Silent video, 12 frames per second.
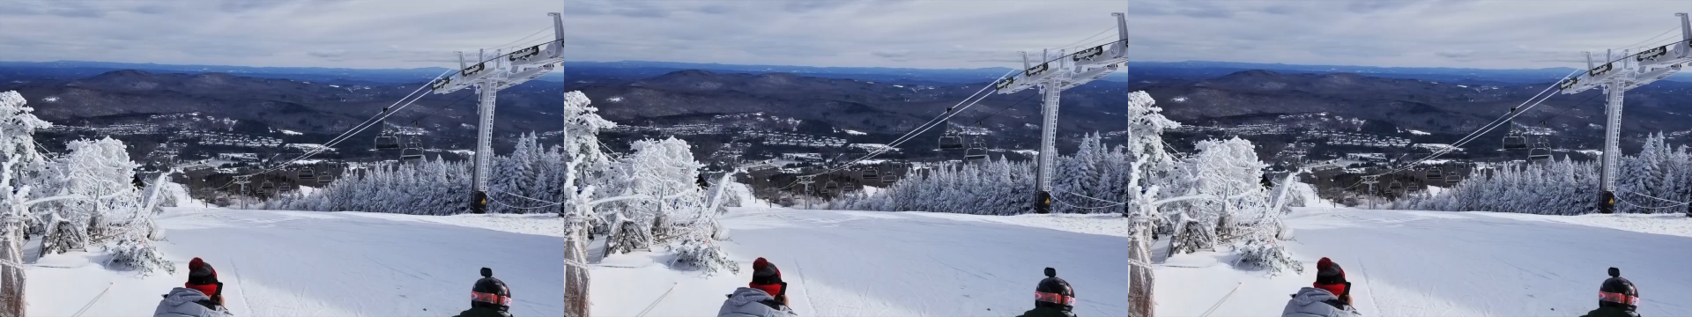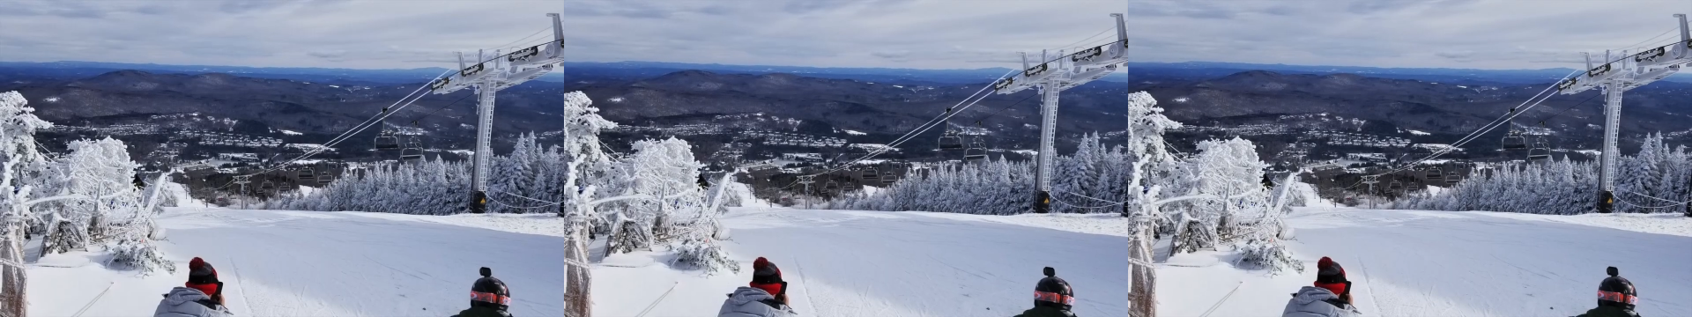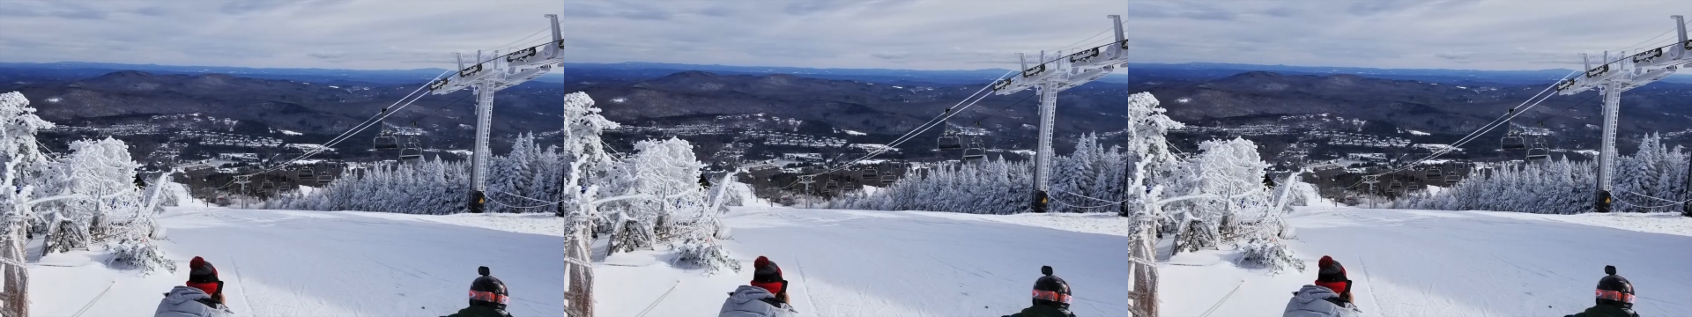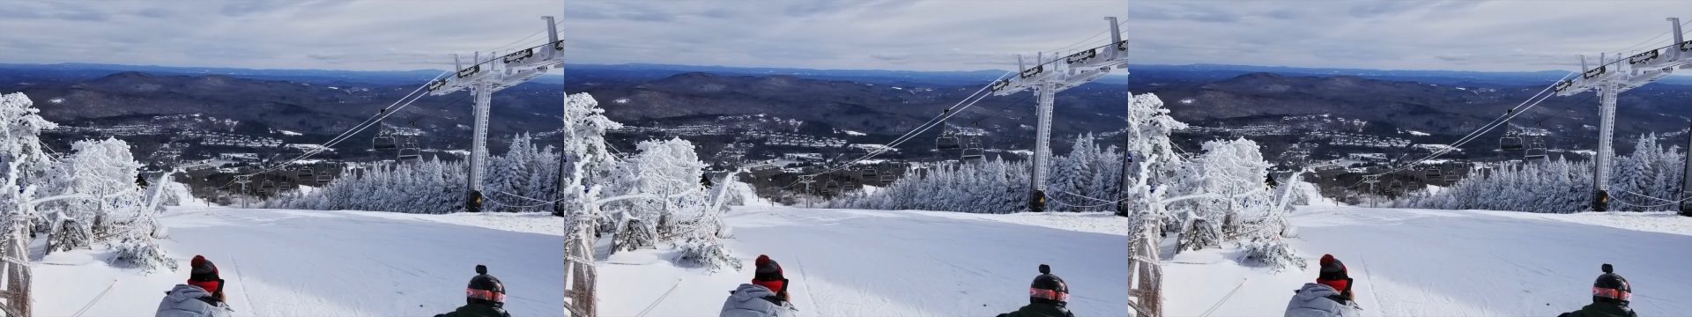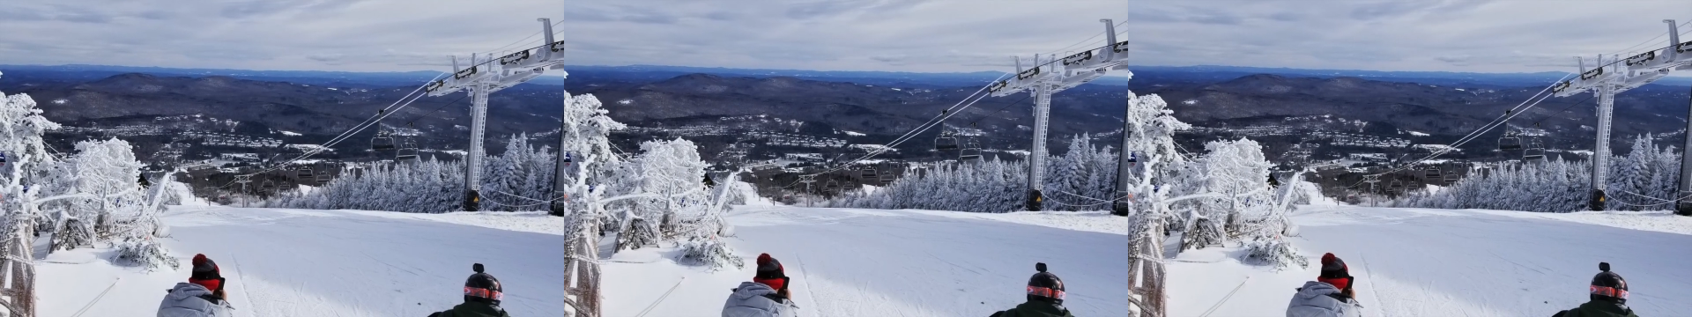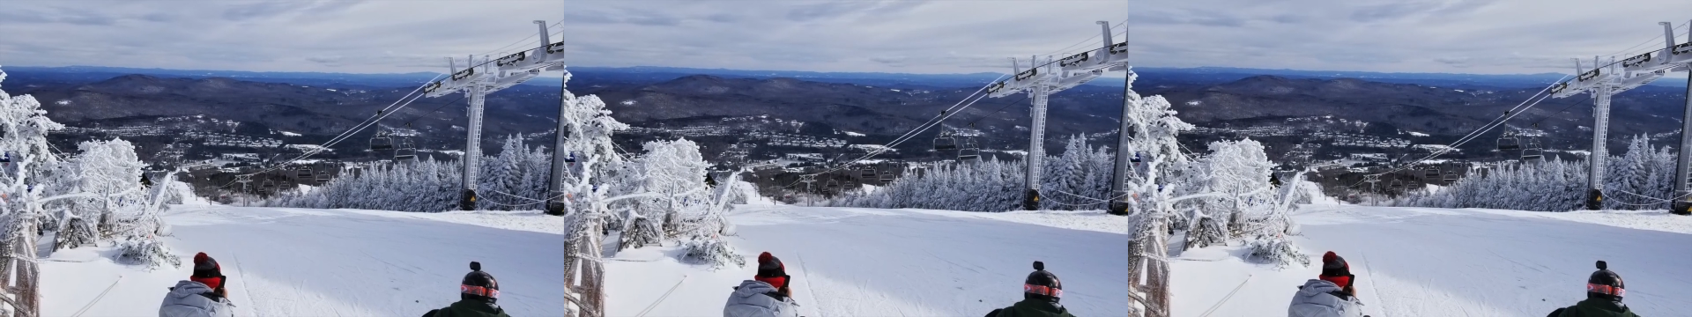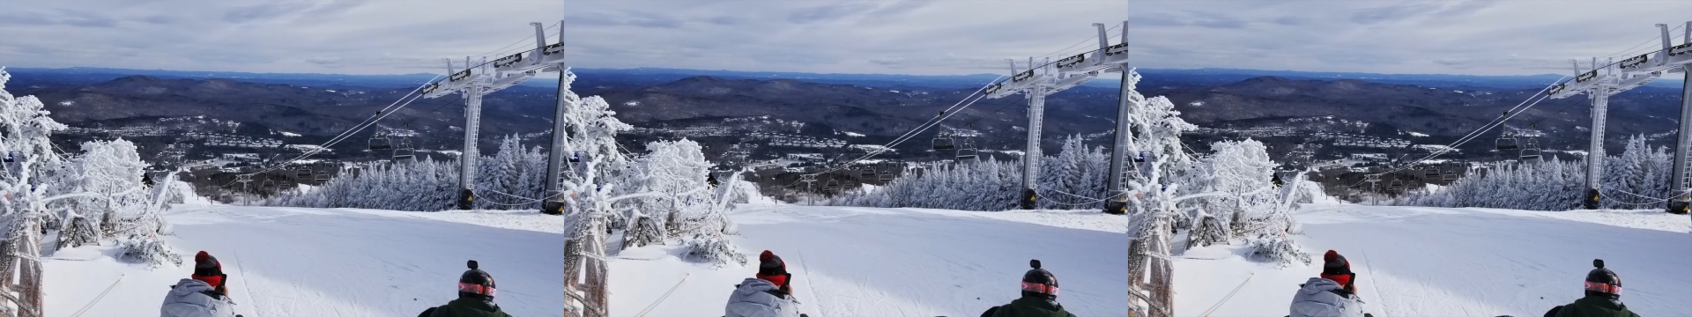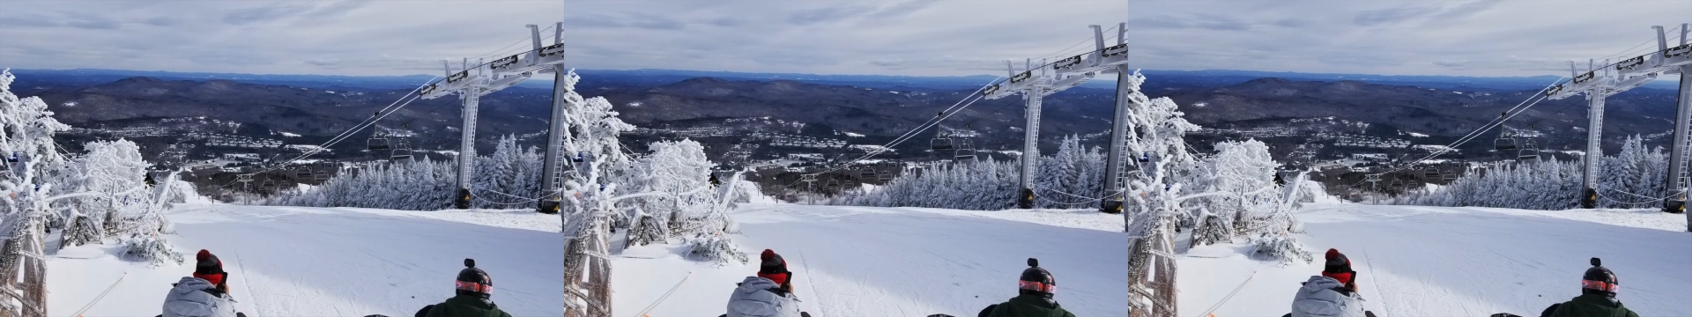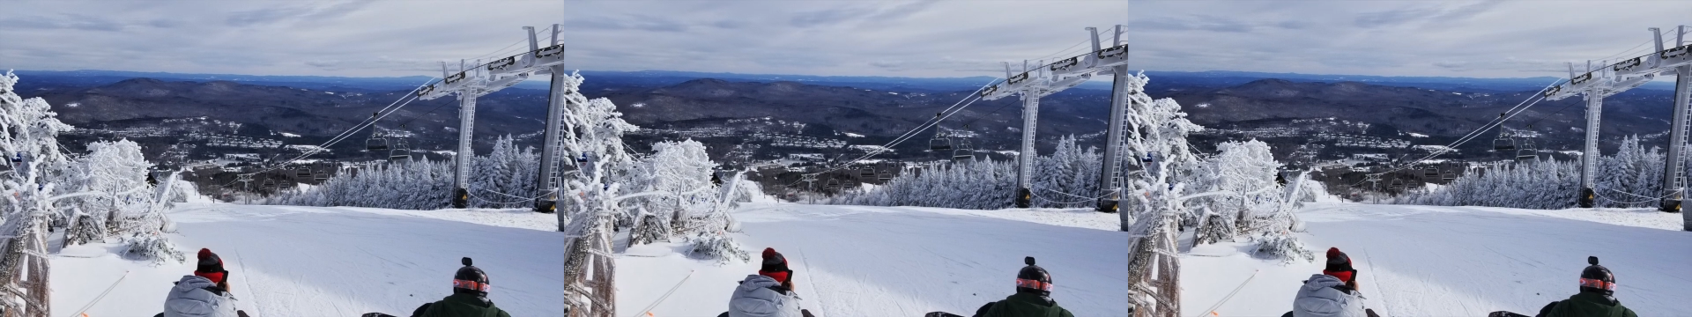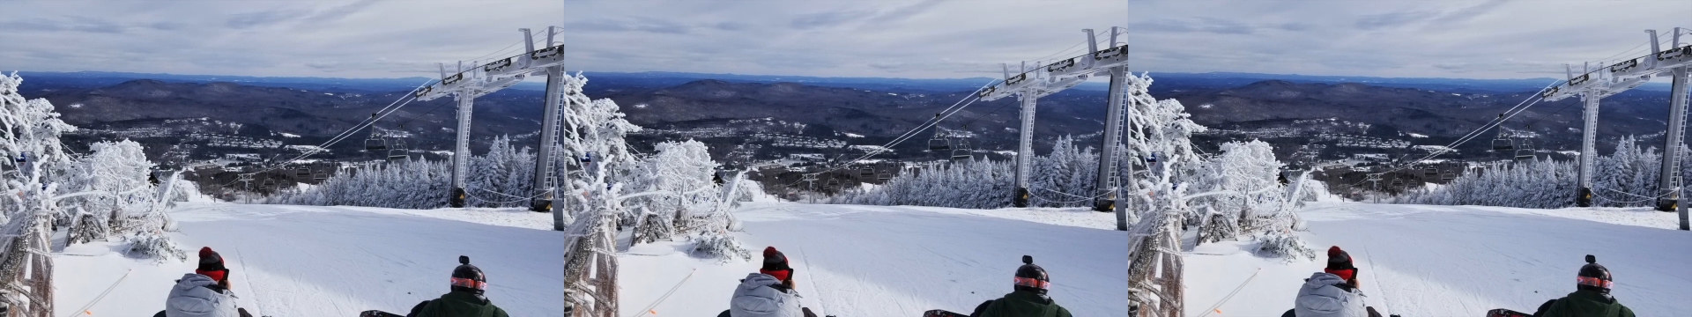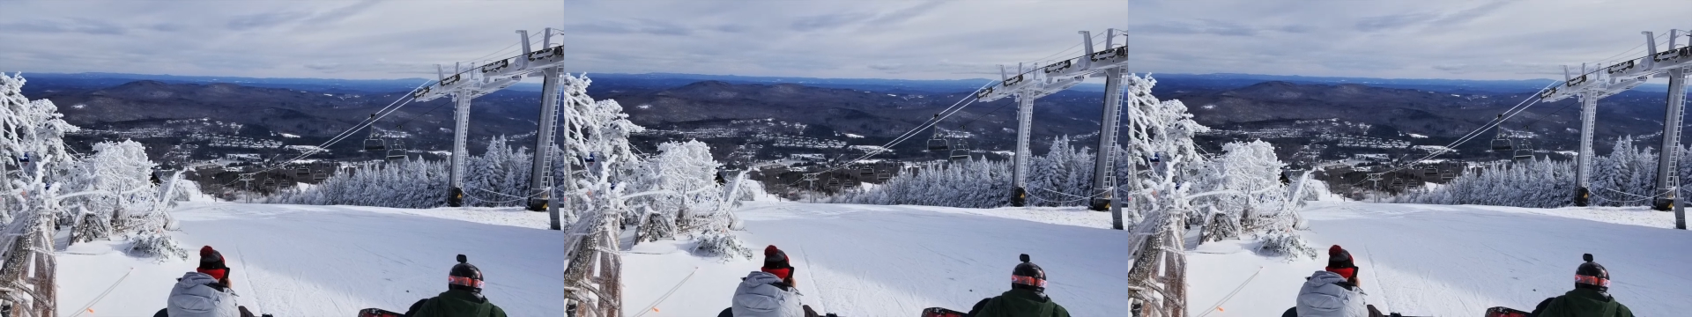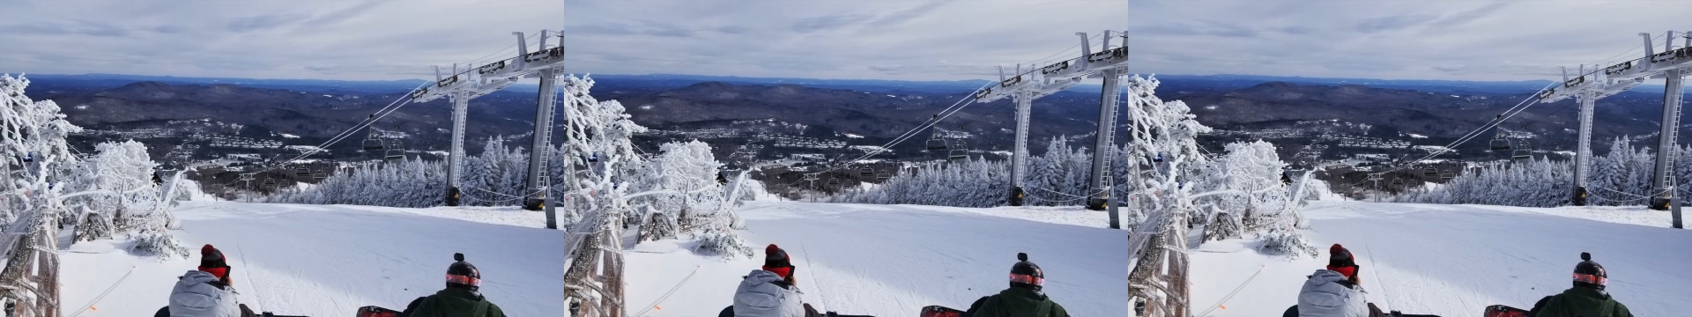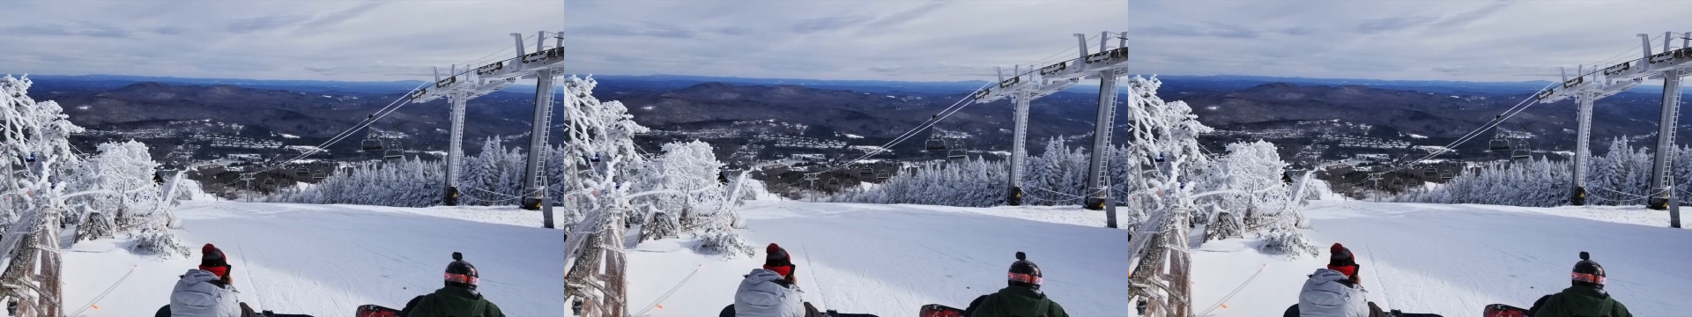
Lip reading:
[unreadable: no face in view]